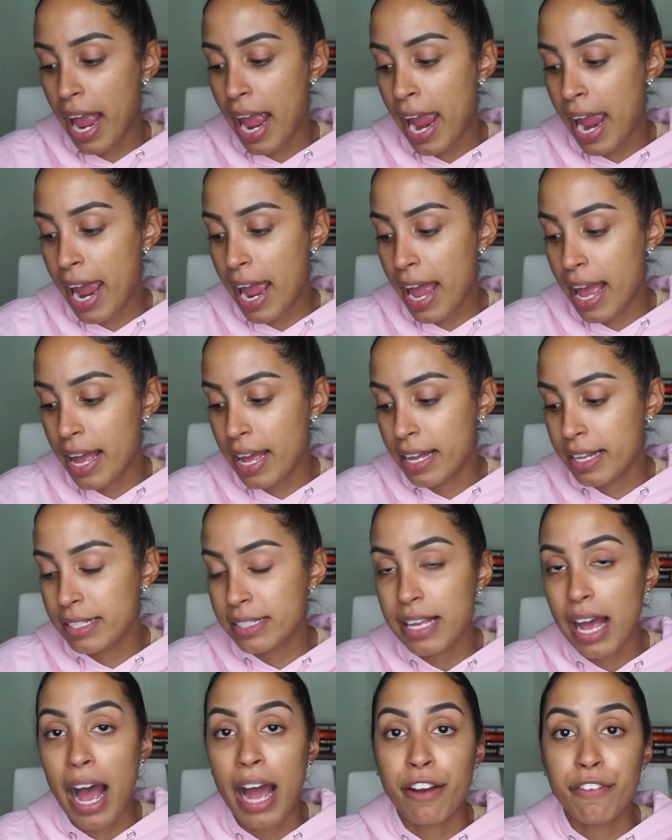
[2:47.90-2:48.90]
and
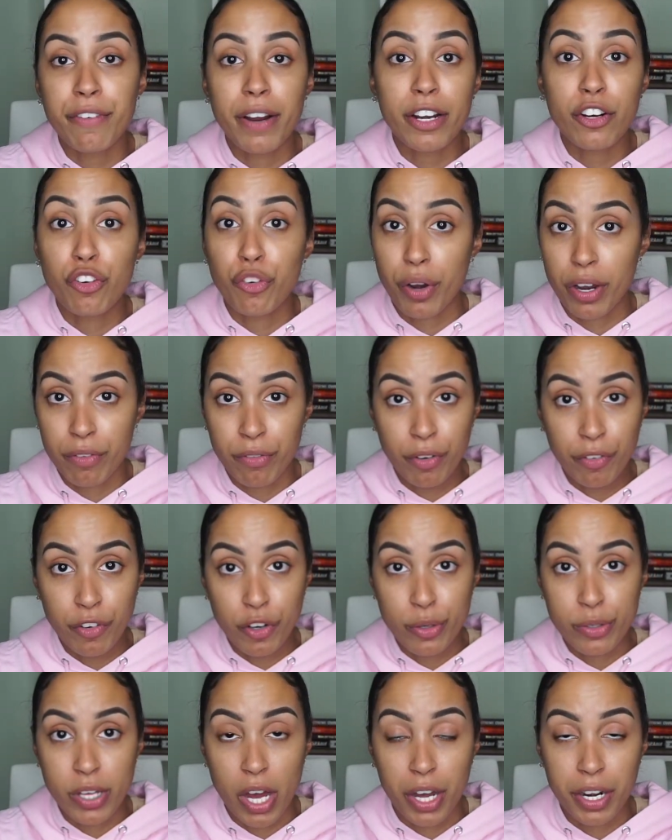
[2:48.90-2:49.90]
I read great
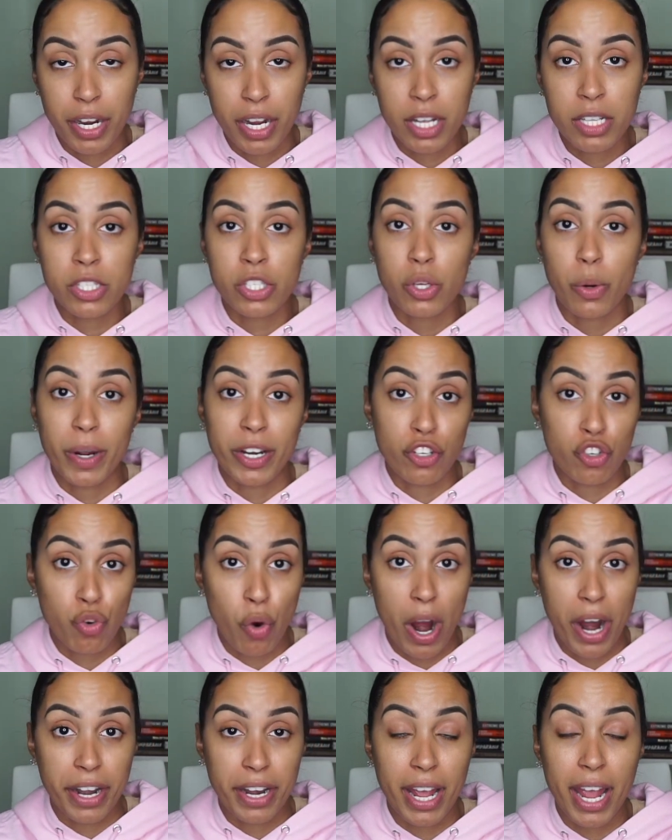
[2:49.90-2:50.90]
reviews on it, so I
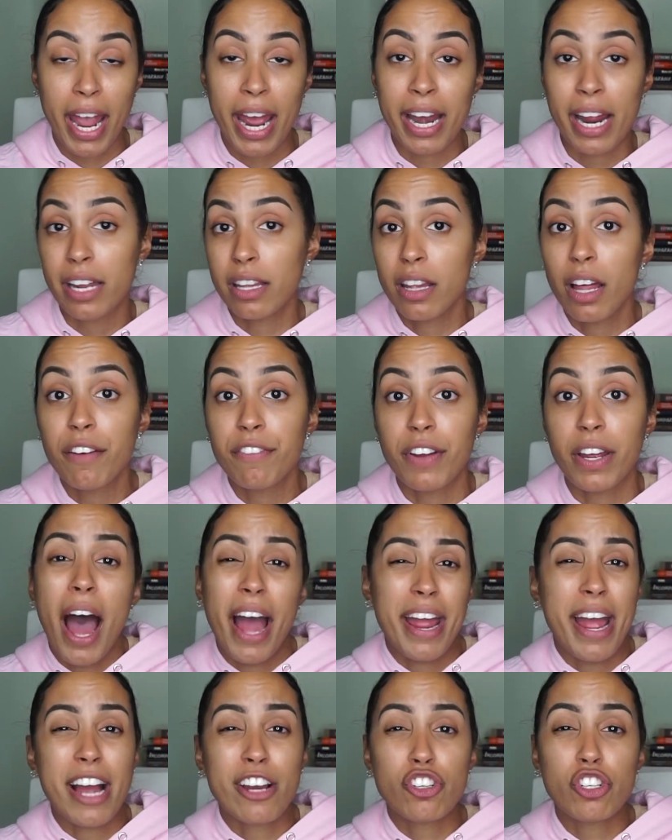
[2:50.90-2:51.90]
tried it and I love it.
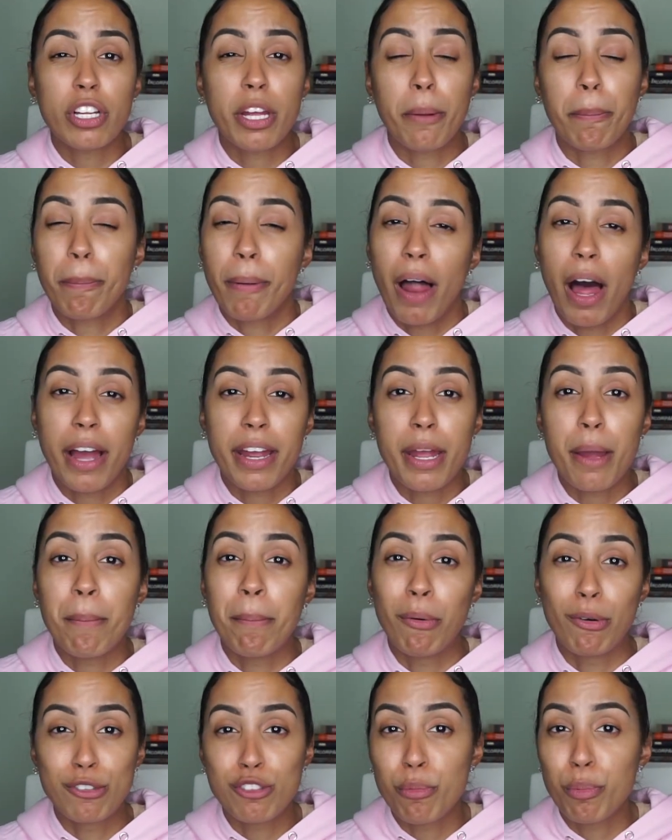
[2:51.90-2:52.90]
I actually apply it
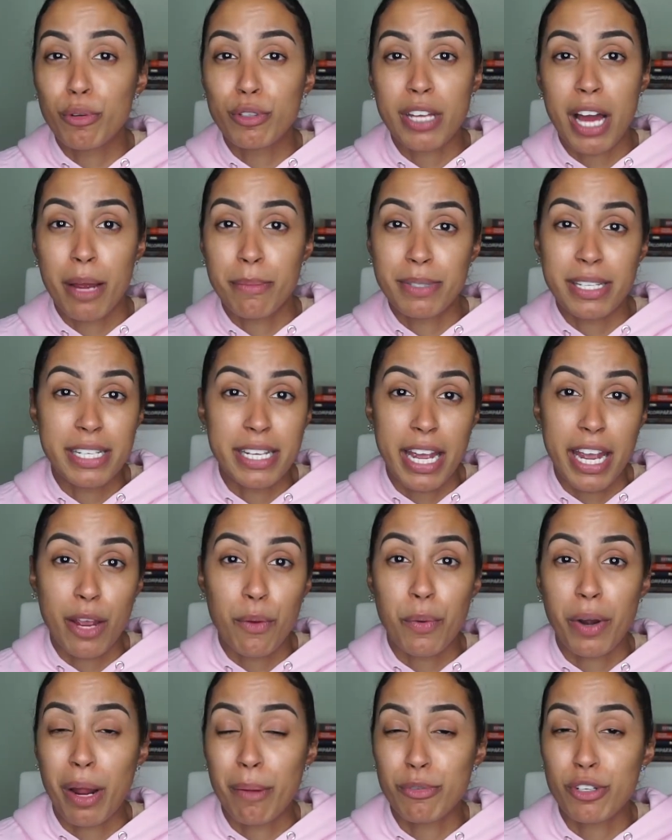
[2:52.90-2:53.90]
multiple times a day
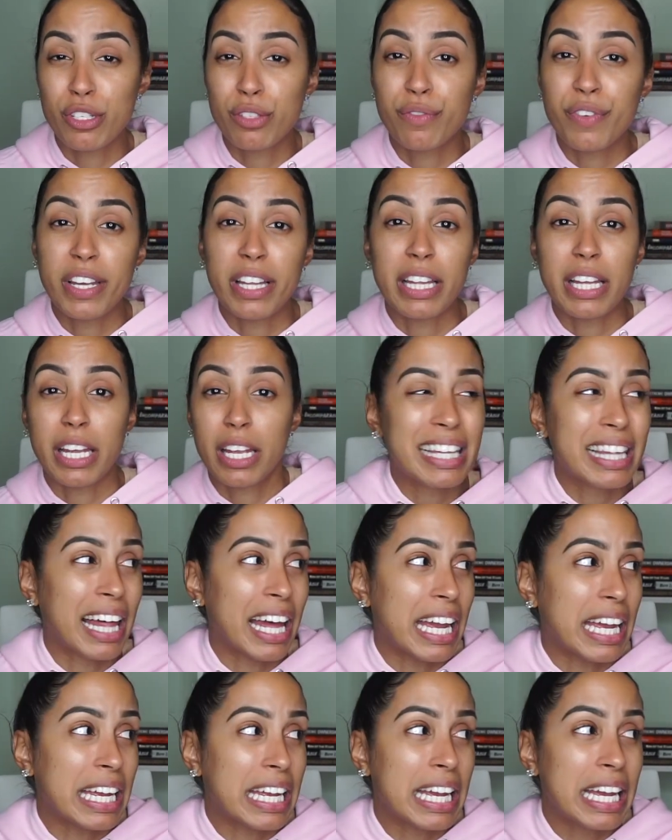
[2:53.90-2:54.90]
when I'm just feeling
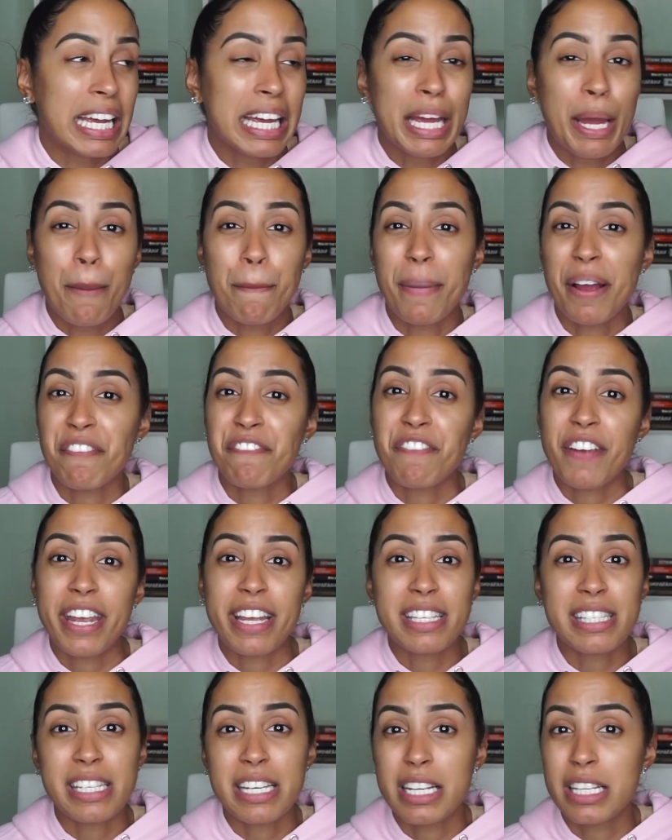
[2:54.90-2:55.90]
like my
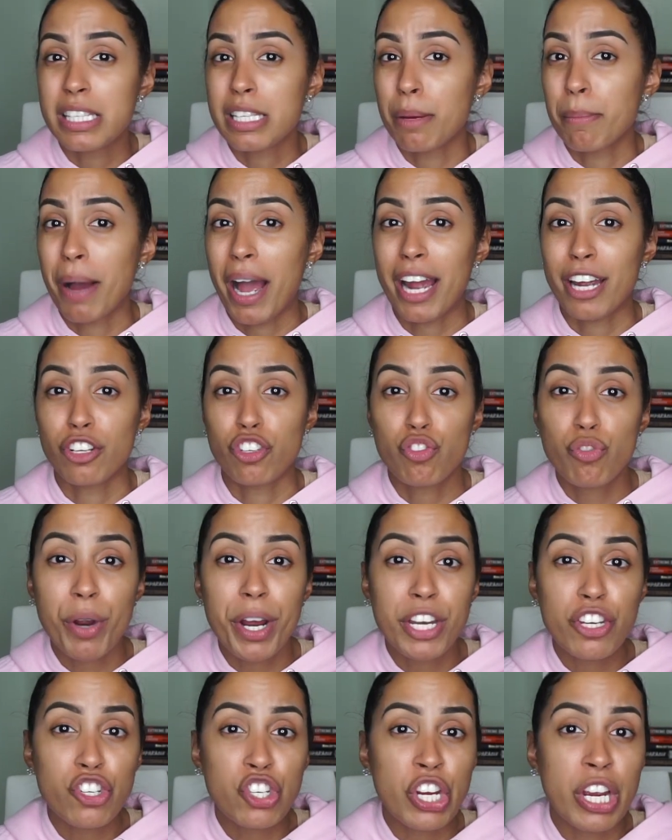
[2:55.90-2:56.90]
face needs some
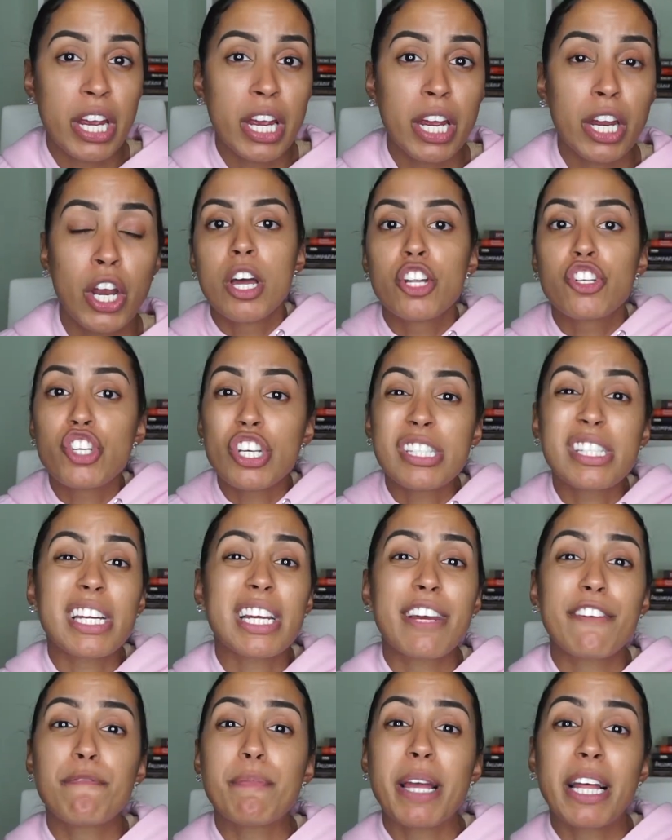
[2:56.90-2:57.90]
hydration, just to
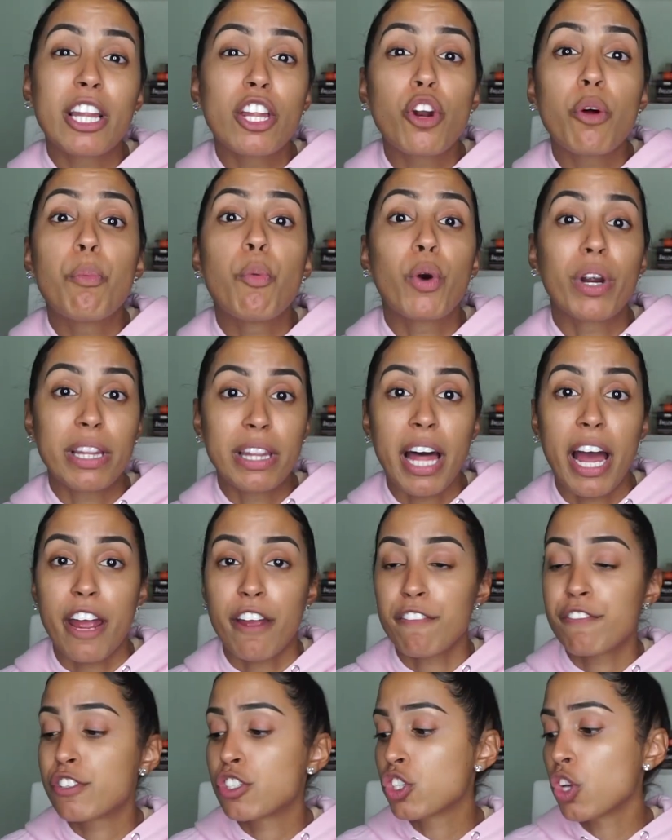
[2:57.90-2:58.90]
give me a little more life.
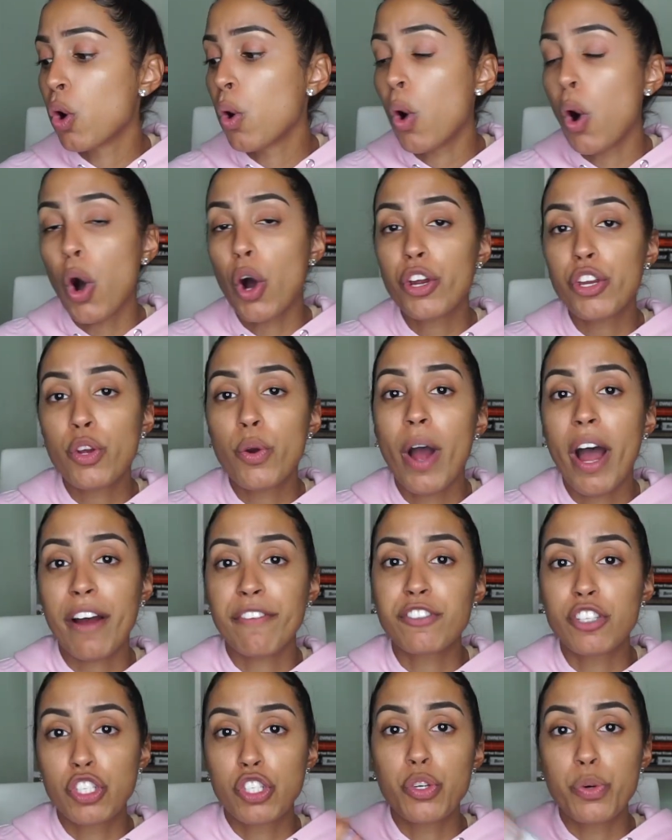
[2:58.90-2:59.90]
So all you have
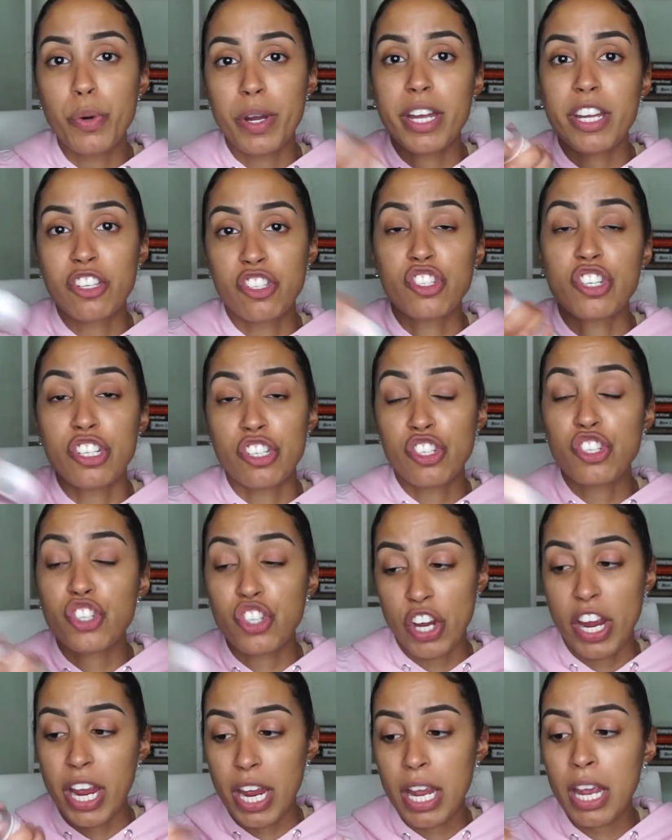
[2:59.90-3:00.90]
to do is just
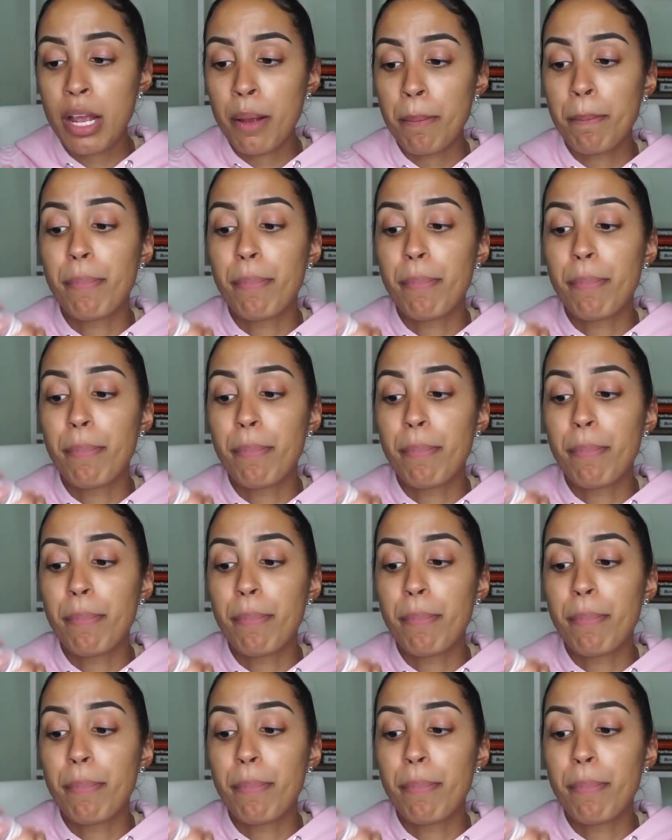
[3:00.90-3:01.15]
shake